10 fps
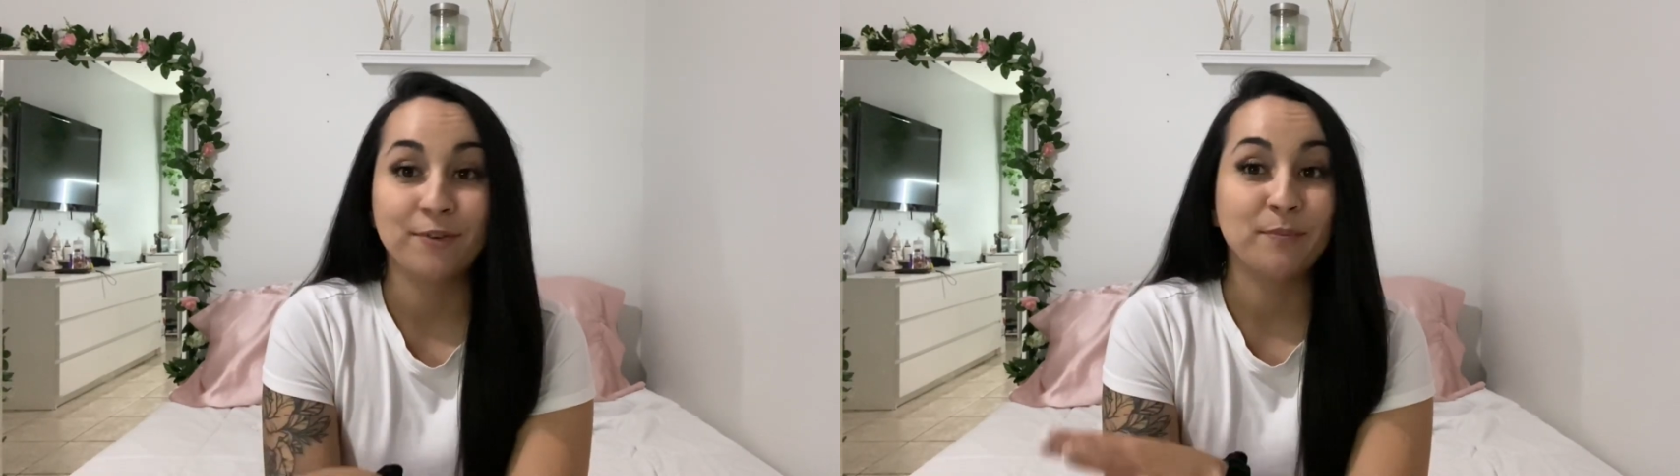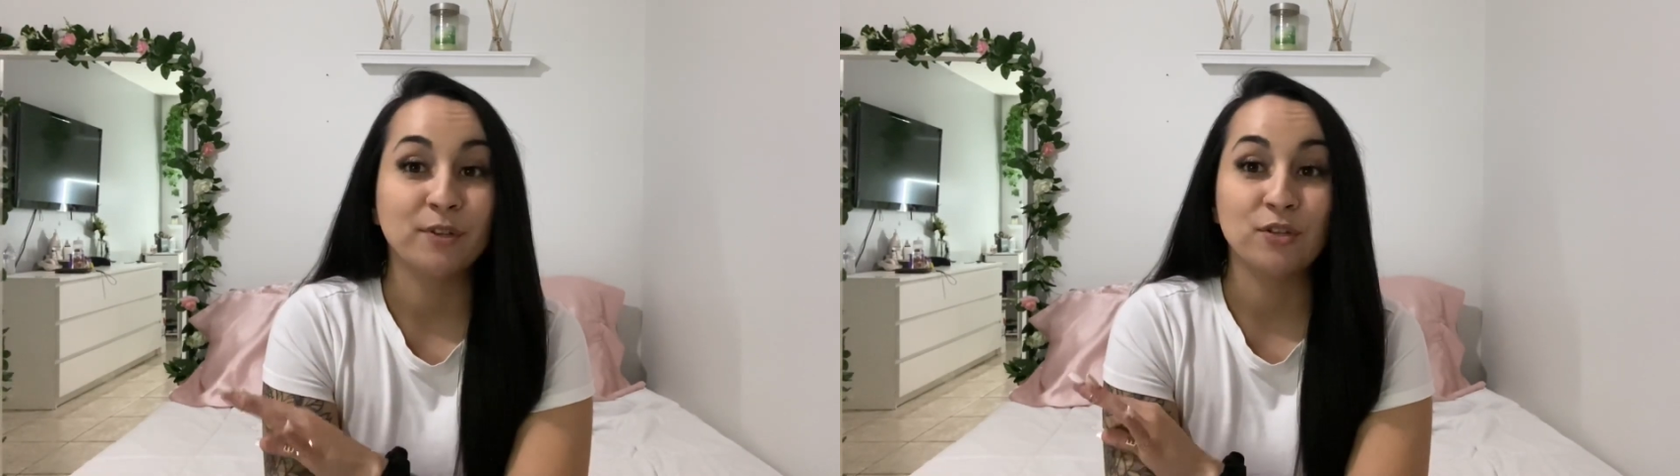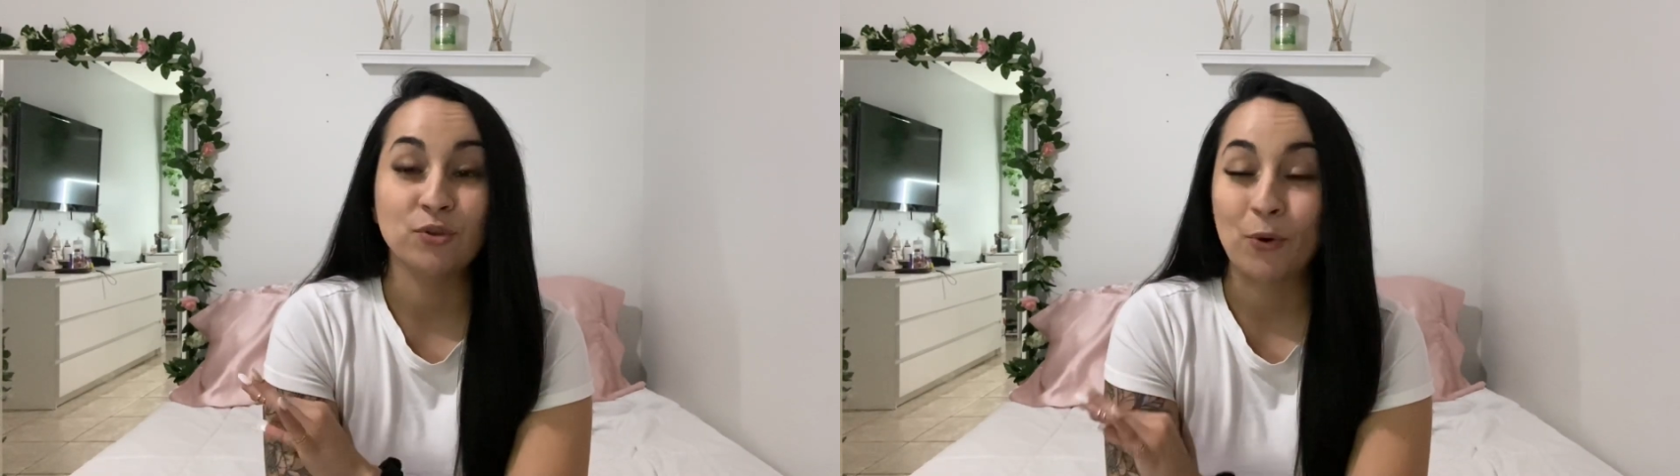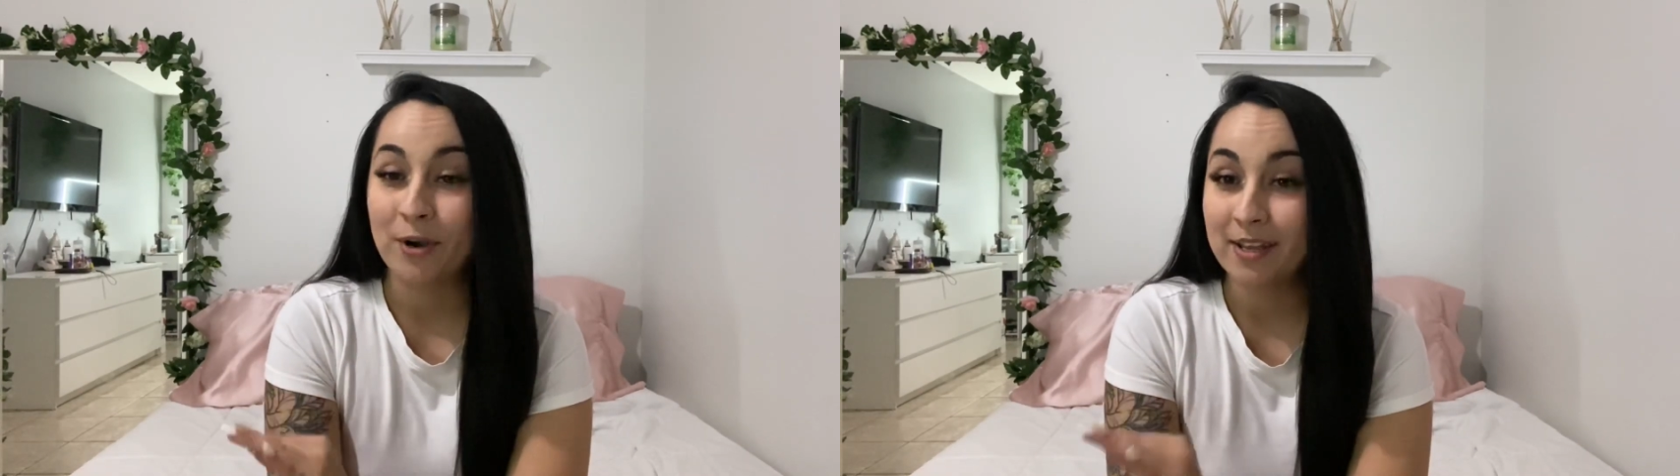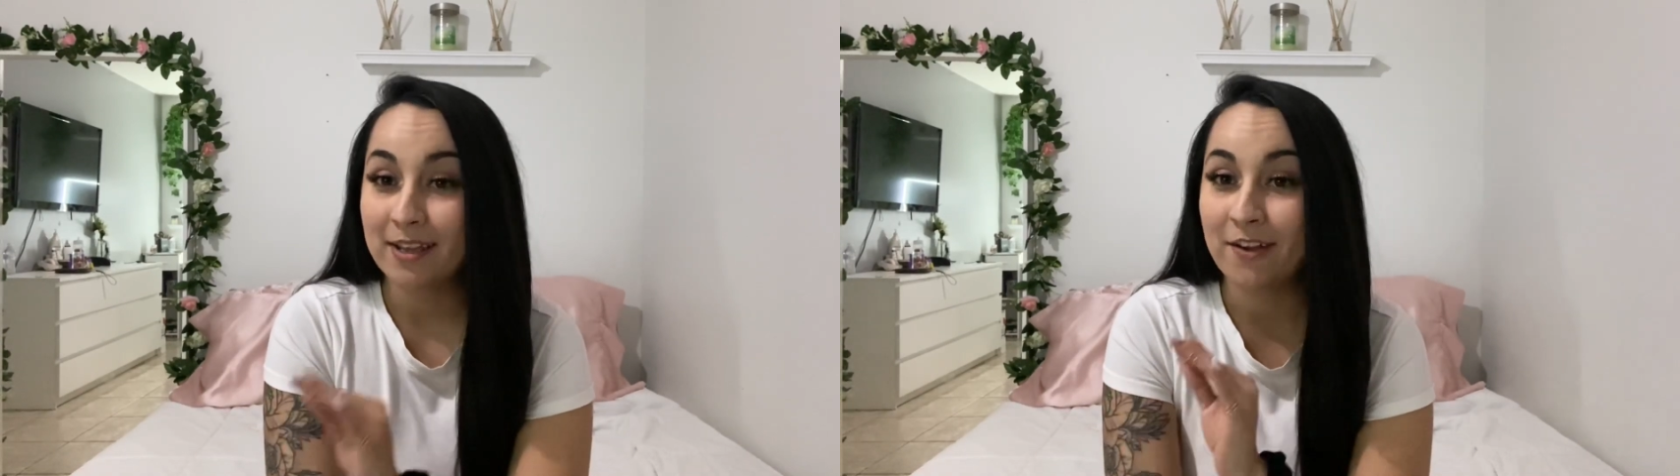For
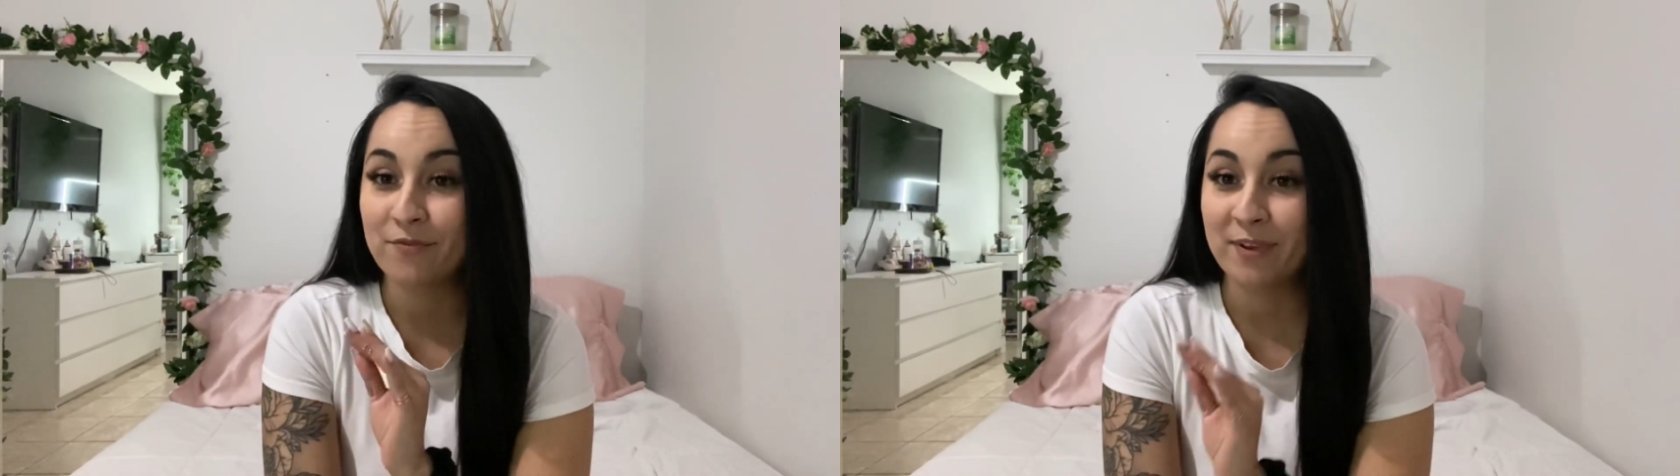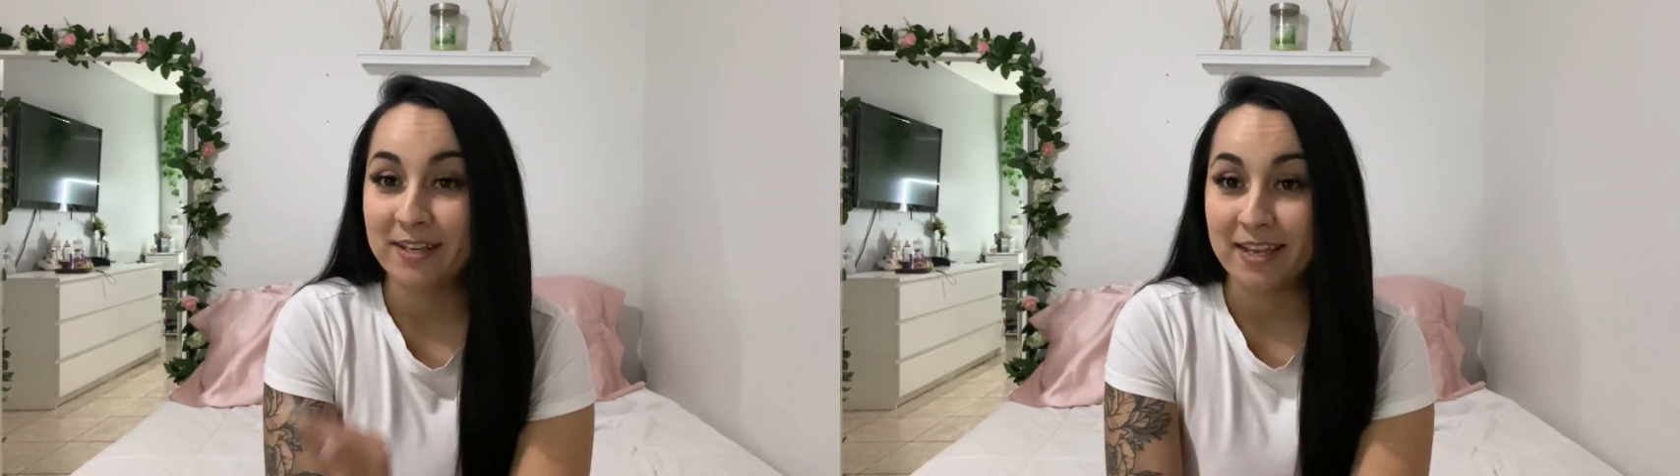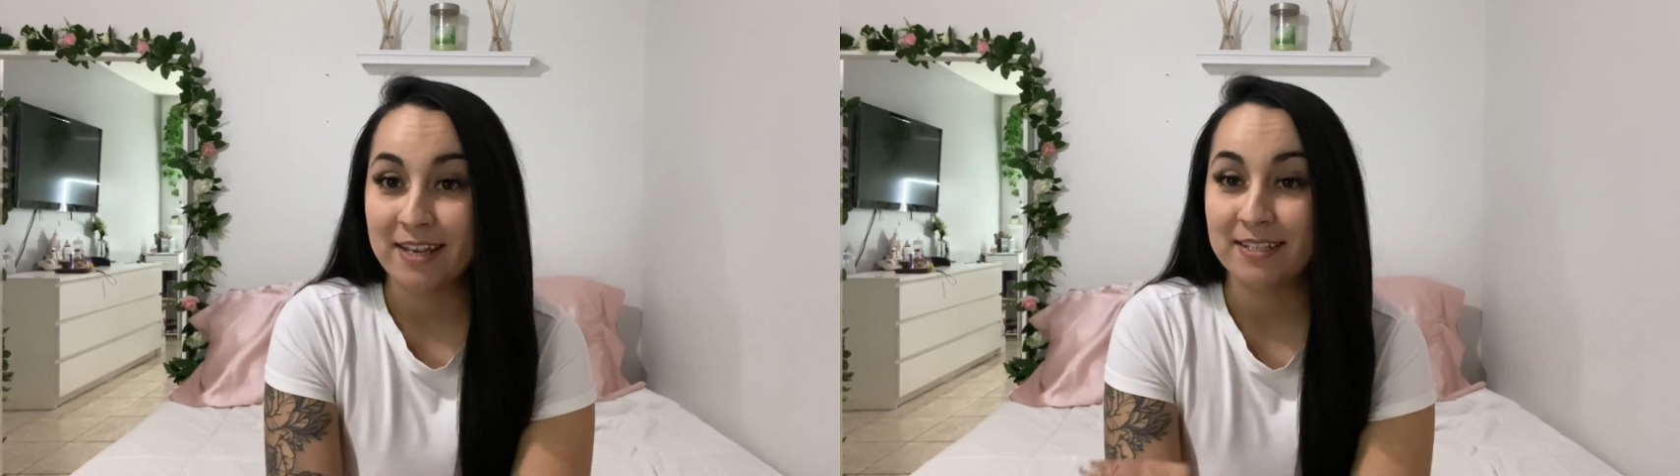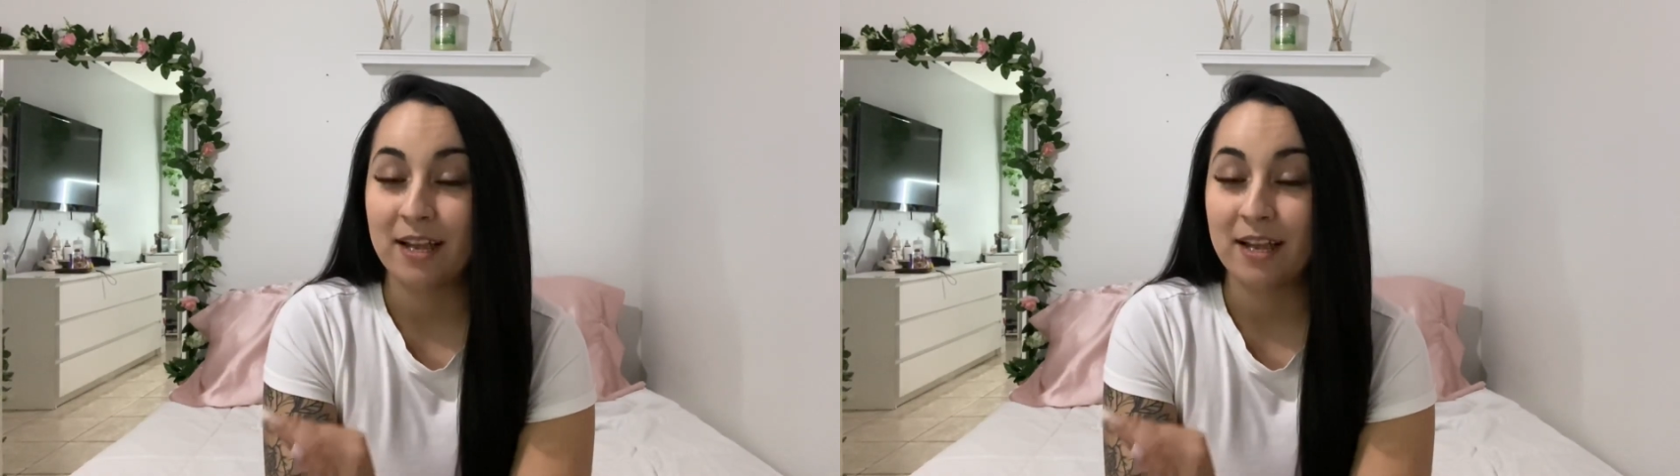majority of my days,